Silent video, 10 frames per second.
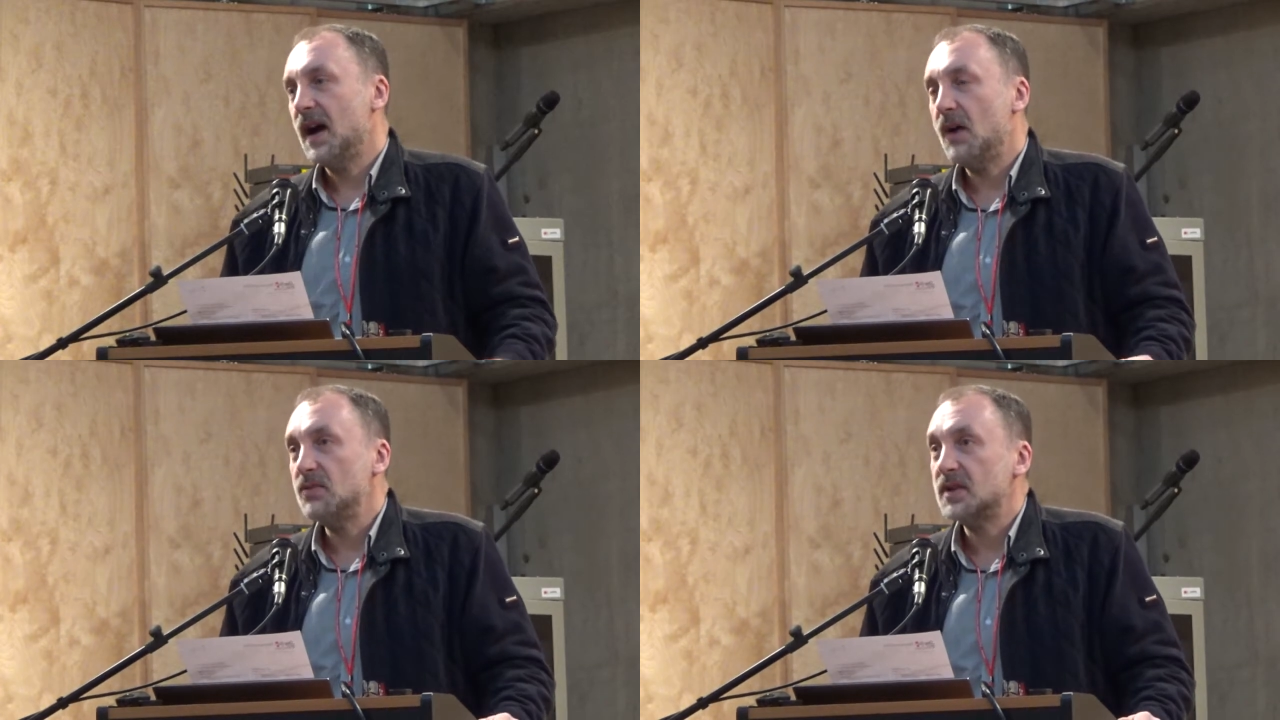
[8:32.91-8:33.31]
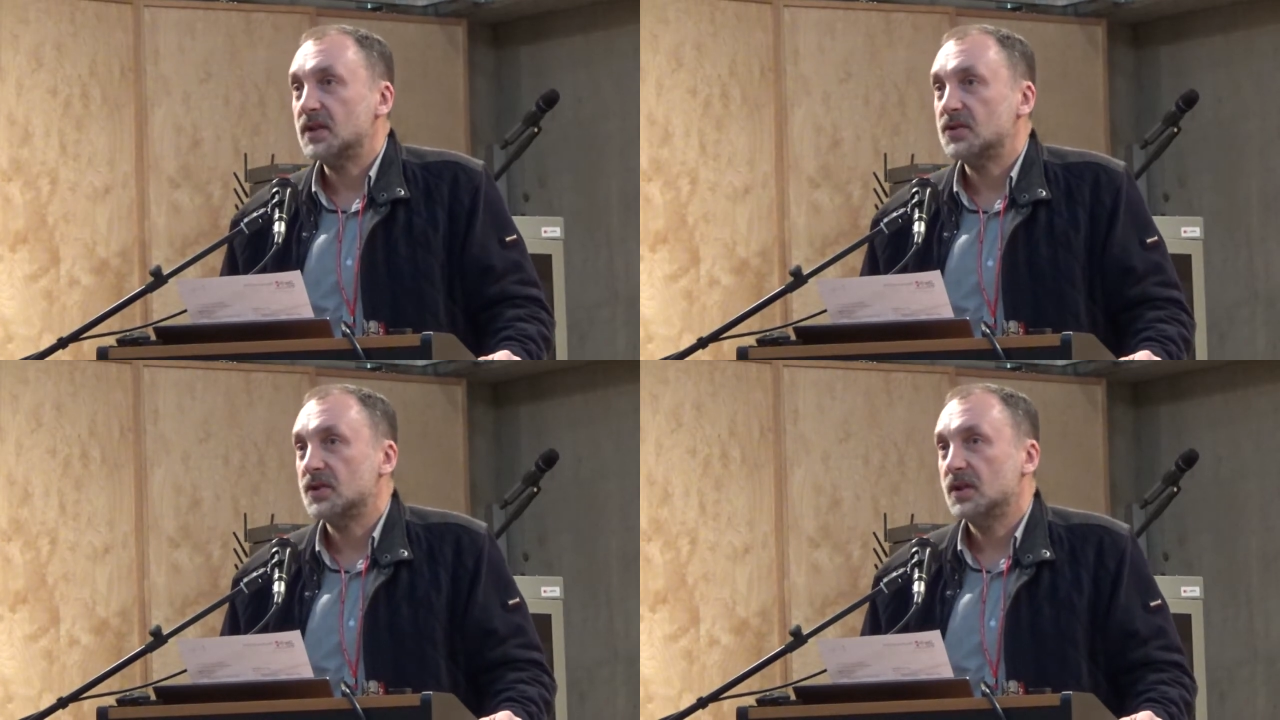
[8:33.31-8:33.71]
how
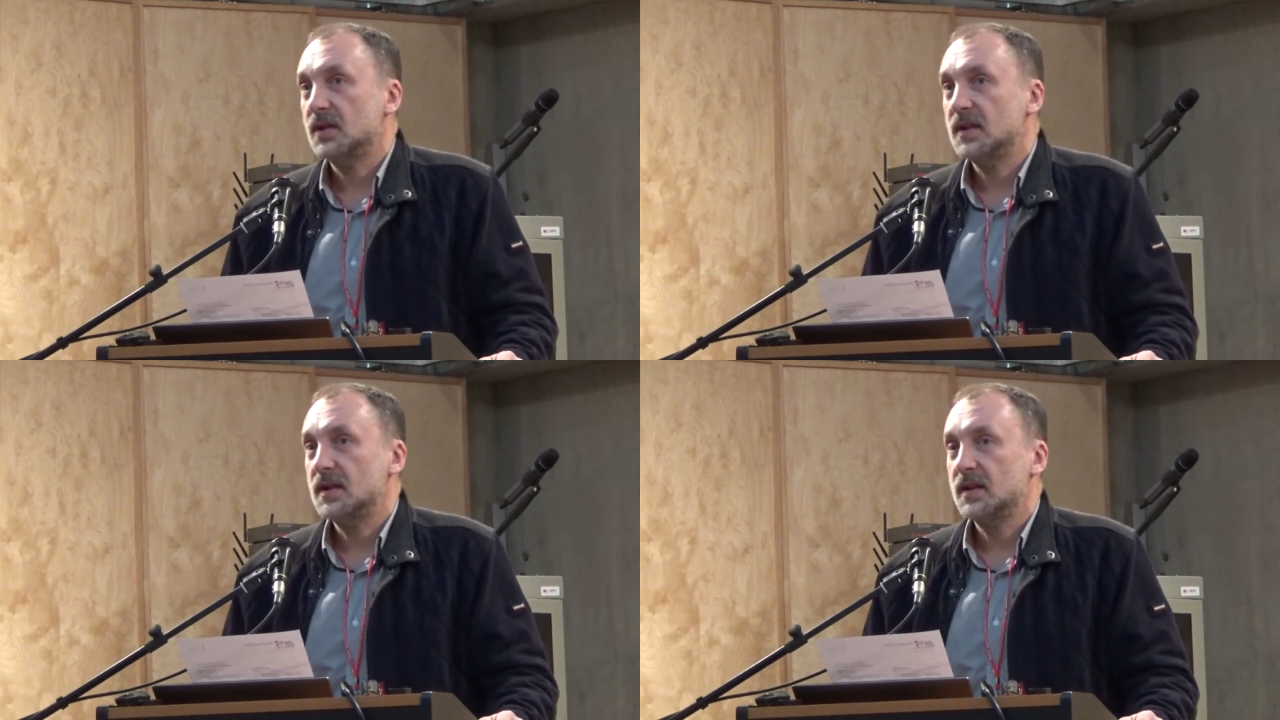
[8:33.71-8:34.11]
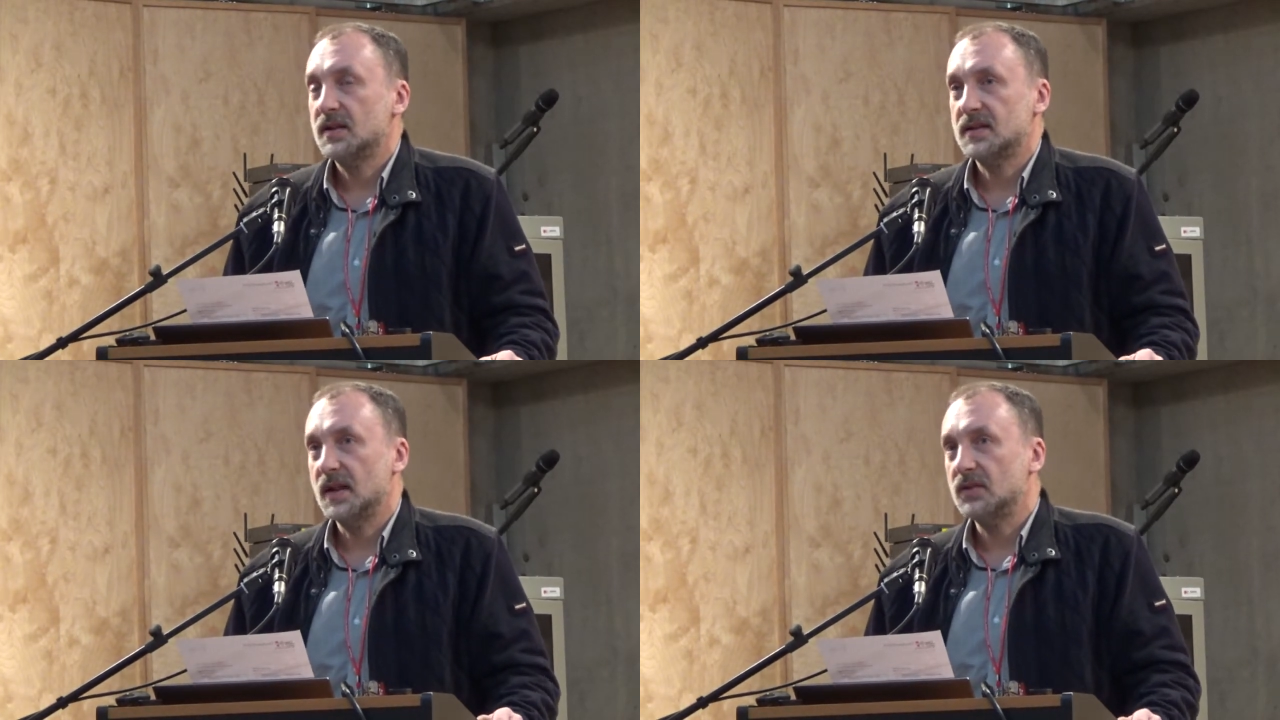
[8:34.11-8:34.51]
such
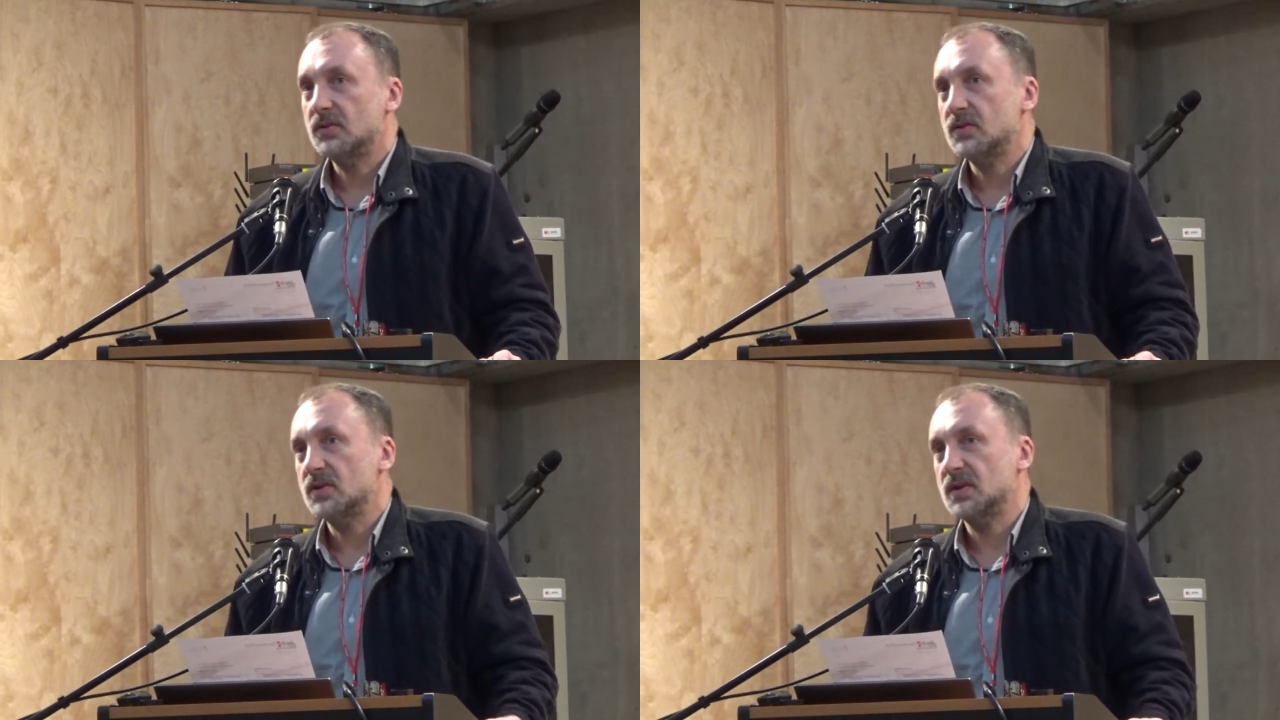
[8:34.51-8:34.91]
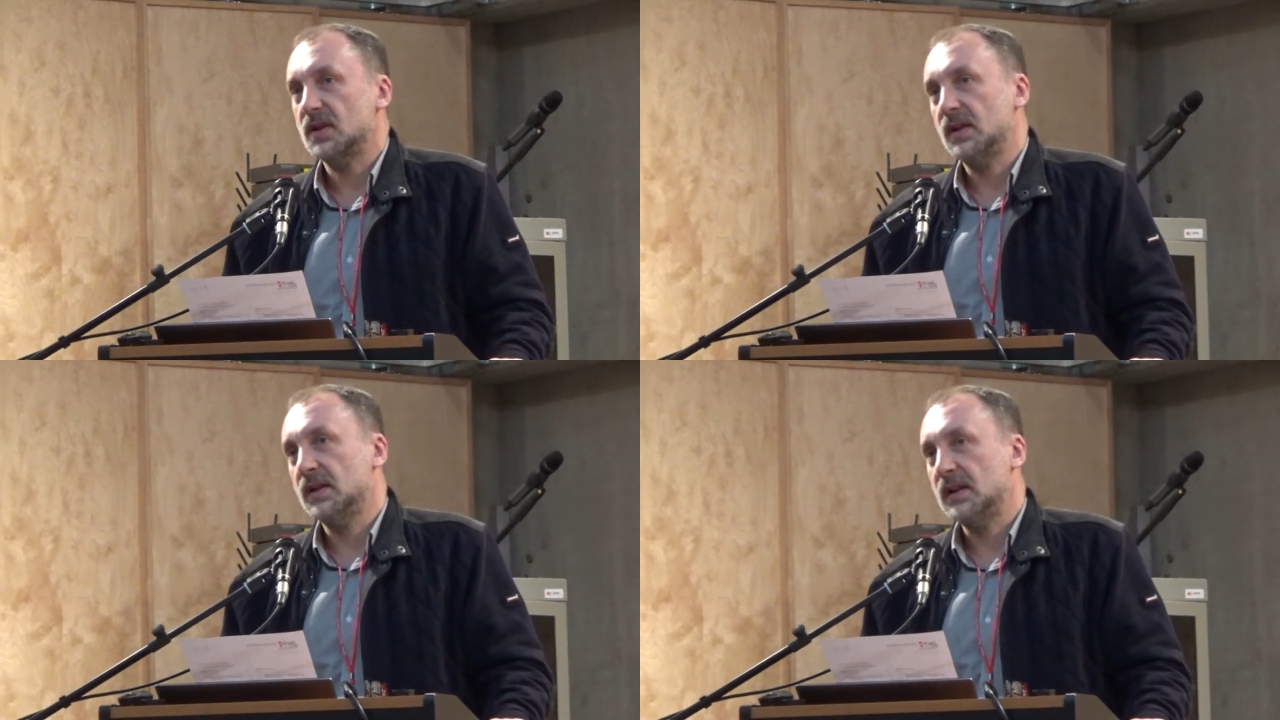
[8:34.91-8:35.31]
centers
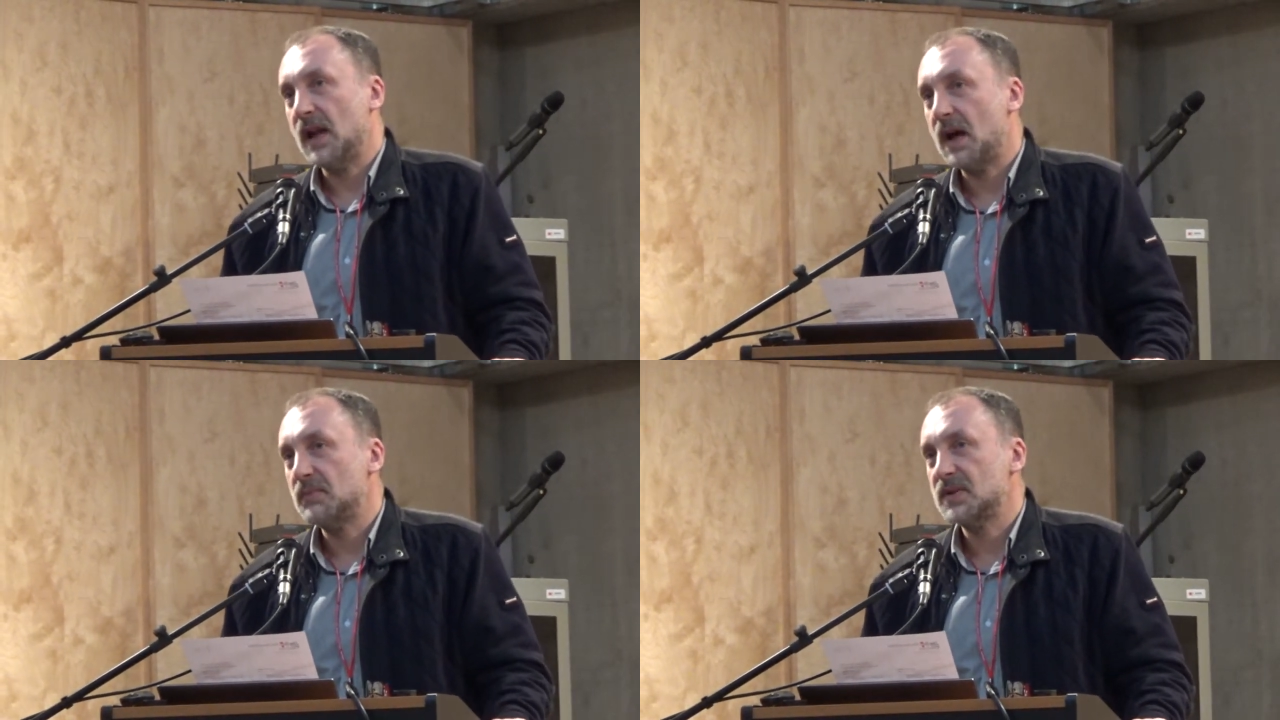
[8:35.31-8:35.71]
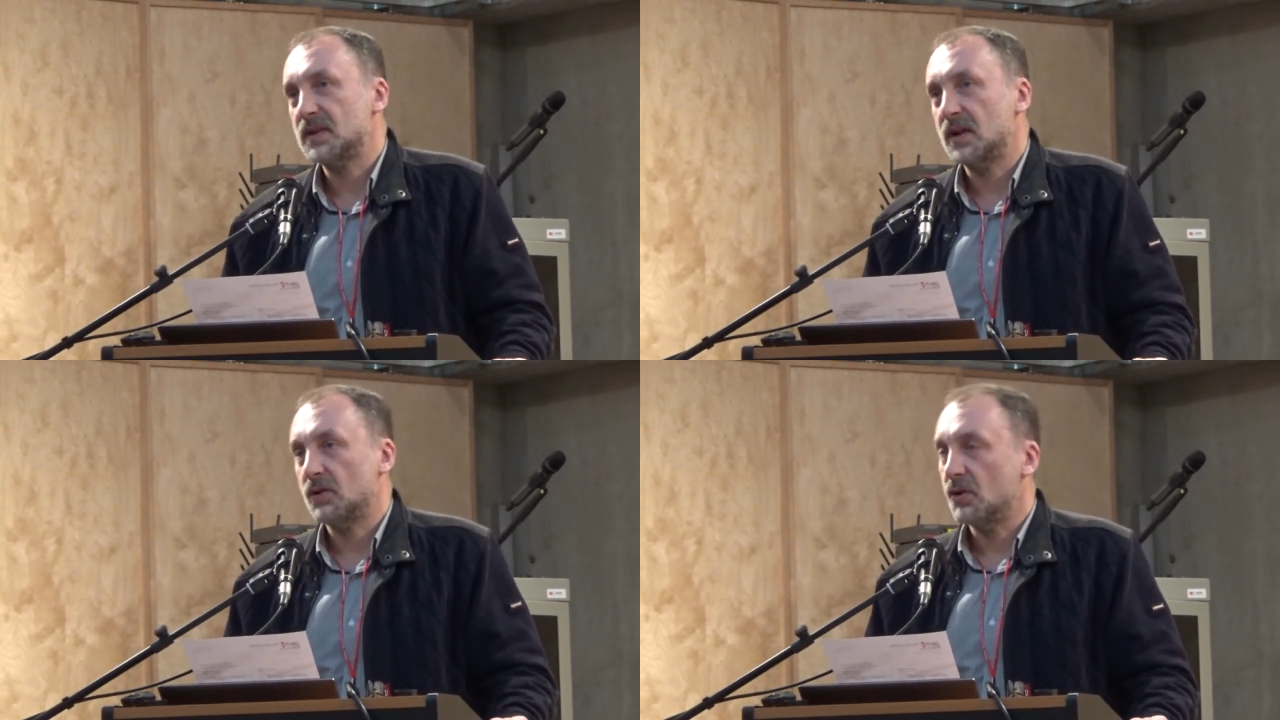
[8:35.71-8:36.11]
and
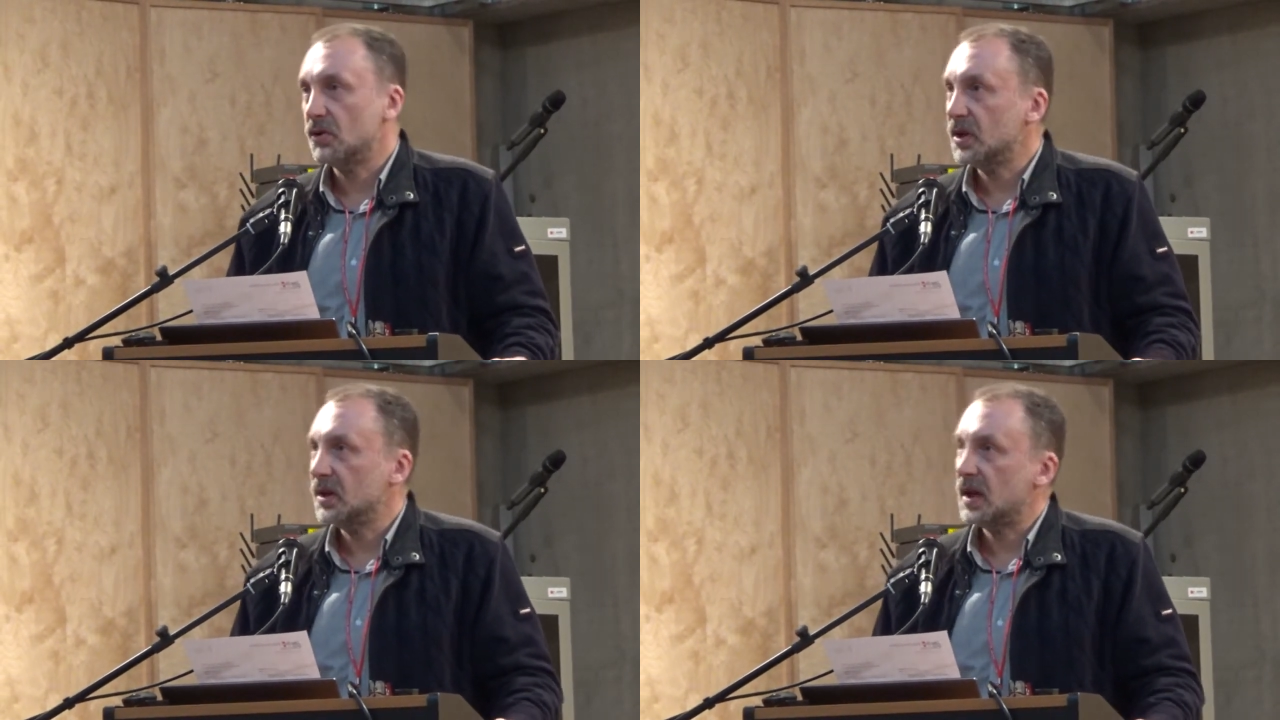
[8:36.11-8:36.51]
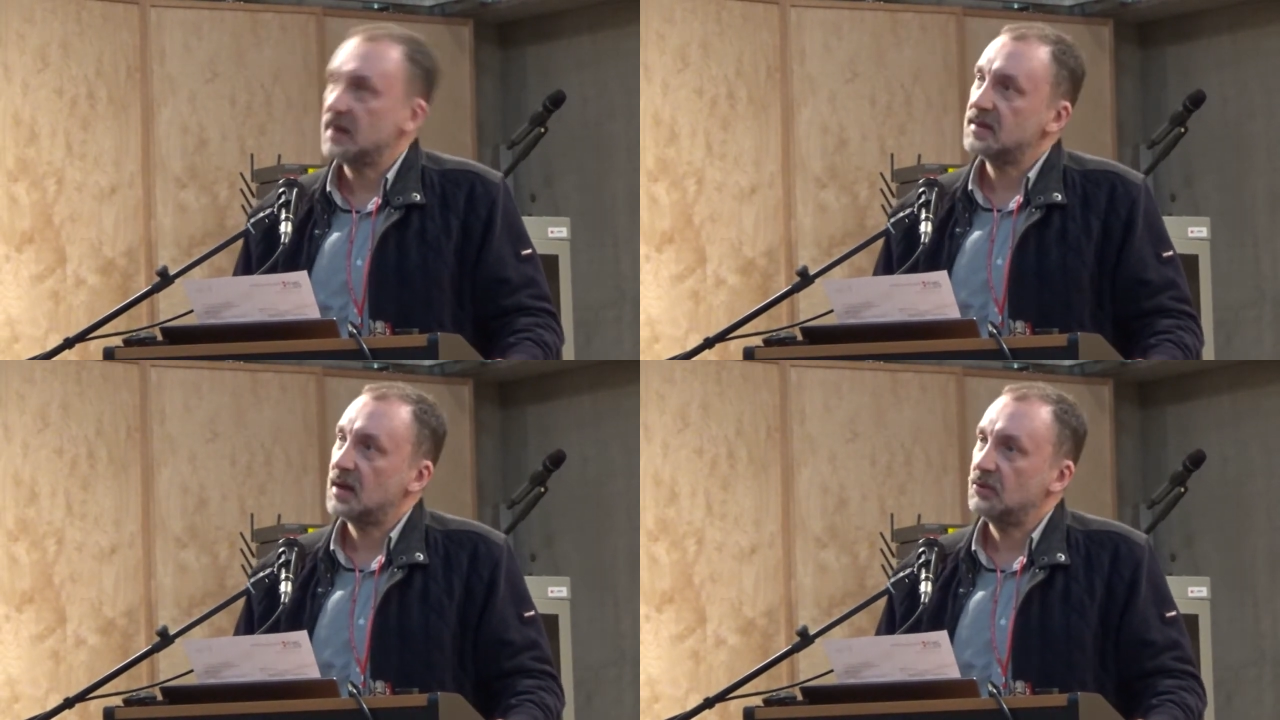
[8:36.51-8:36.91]
labs are organized,